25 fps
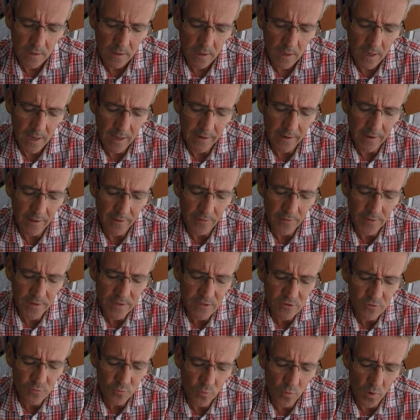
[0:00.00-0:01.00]
And
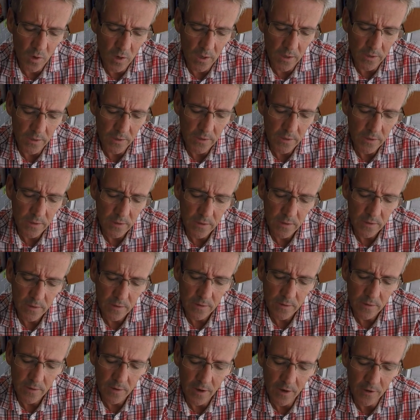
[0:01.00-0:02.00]
this one,
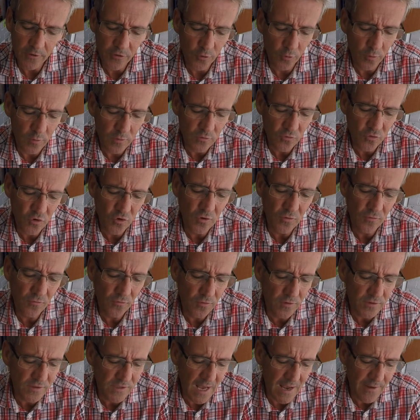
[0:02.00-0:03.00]
I thought it was good
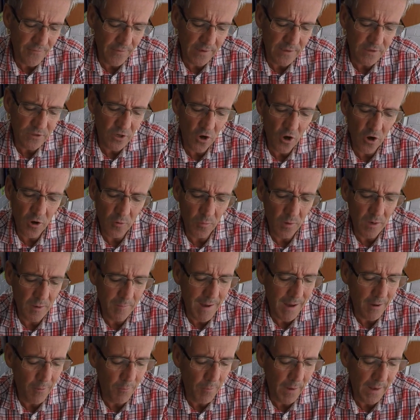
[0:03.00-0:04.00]
for saving time when I'm
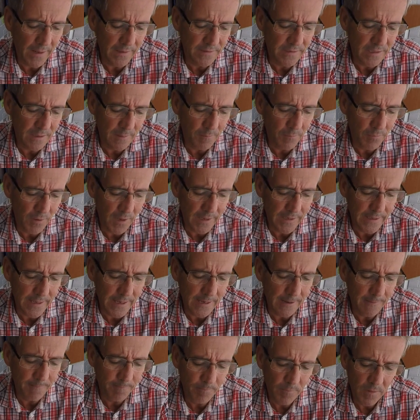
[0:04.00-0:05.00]
out painting plein
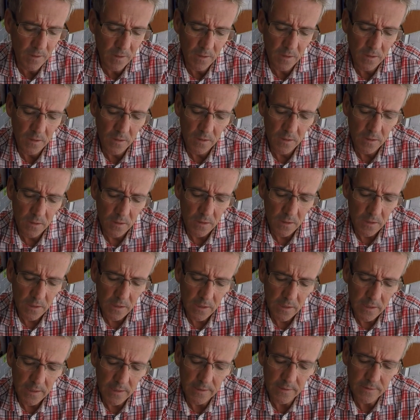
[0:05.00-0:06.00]
air.
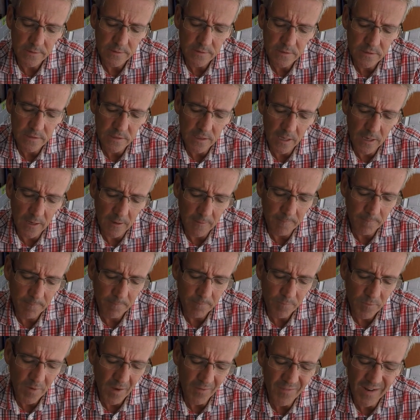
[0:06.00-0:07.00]
It's I
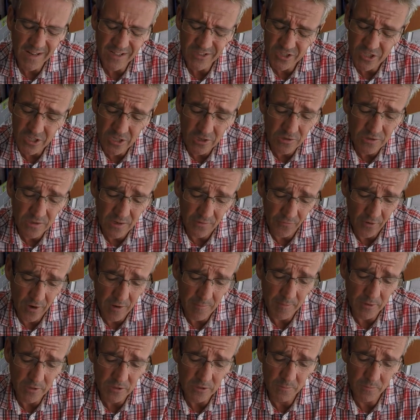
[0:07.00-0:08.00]
haven't actually used it very
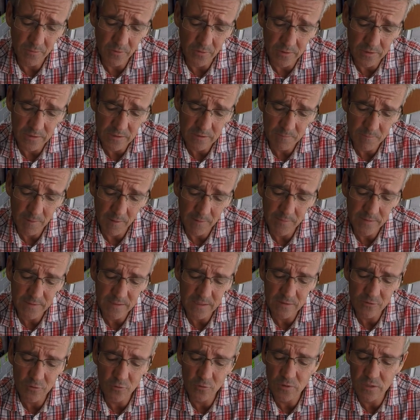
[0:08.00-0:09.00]
much, to be honest, but this
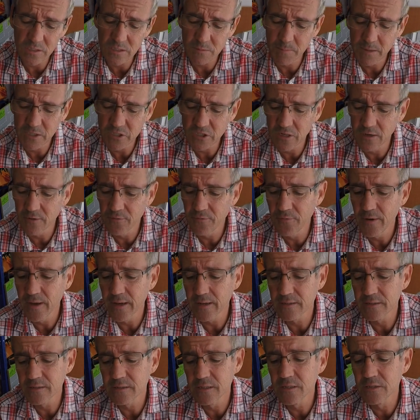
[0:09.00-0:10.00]
is called a Special
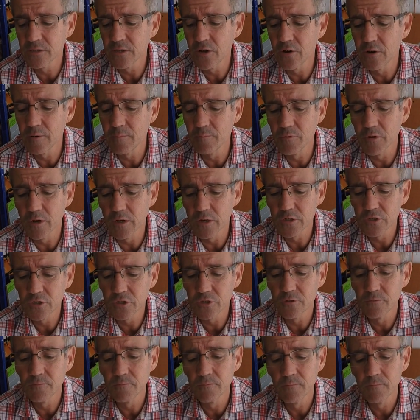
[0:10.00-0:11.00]
Effects Design Brush,